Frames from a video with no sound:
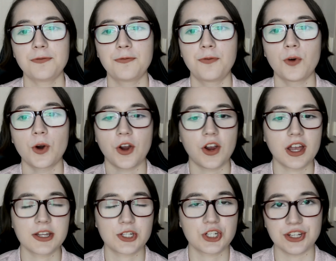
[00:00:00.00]
for
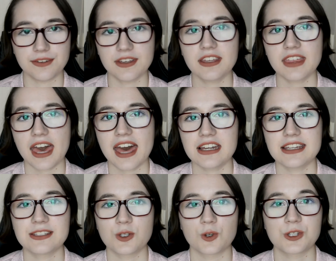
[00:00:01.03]
achieving that
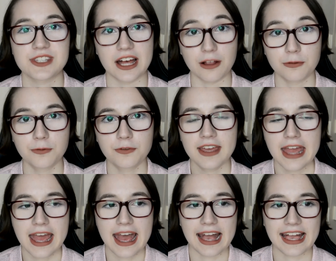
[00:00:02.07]
is yourself
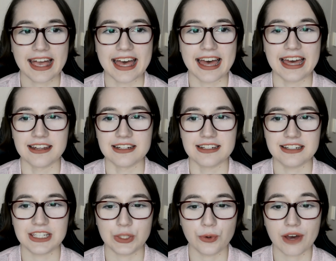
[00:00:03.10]
and
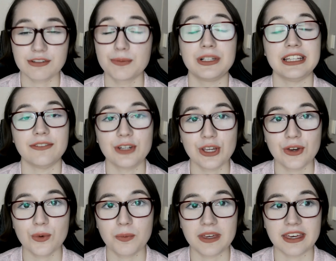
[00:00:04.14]
you have to believe in
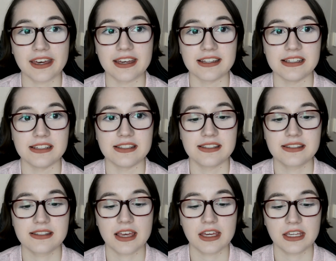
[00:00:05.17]
you
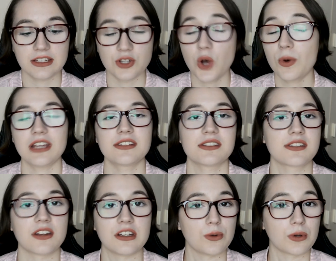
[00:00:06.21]
because no one else is
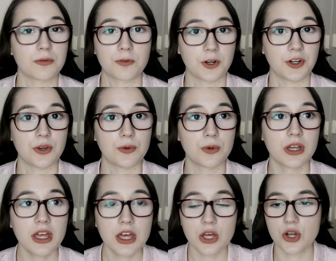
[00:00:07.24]
gonna do it for you
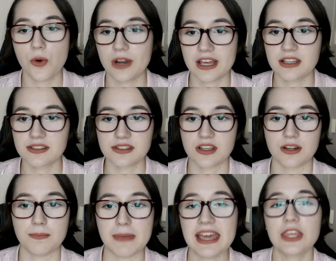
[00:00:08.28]
no one else is
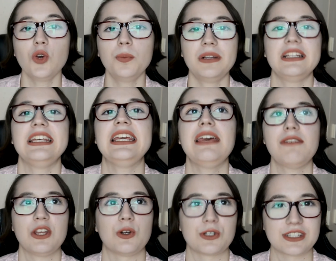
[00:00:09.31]
gonna make you believe
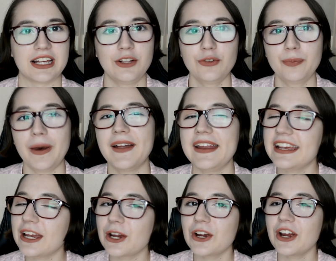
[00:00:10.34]
in yourself, but
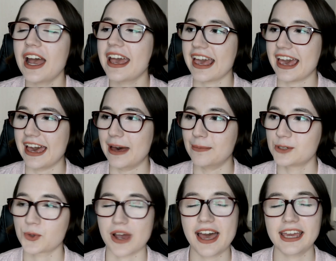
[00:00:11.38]
here I am
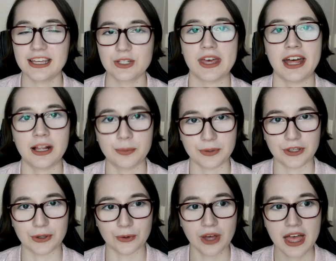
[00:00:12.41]
trying to help
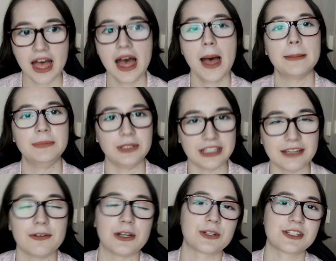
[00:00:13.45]
you believe
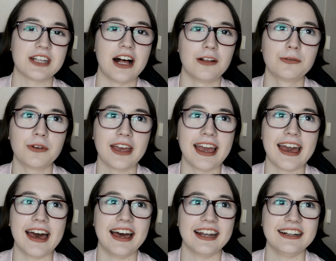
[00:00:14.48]
in yourself.
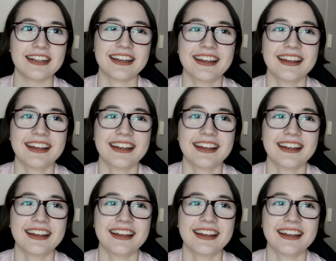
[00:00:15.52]
And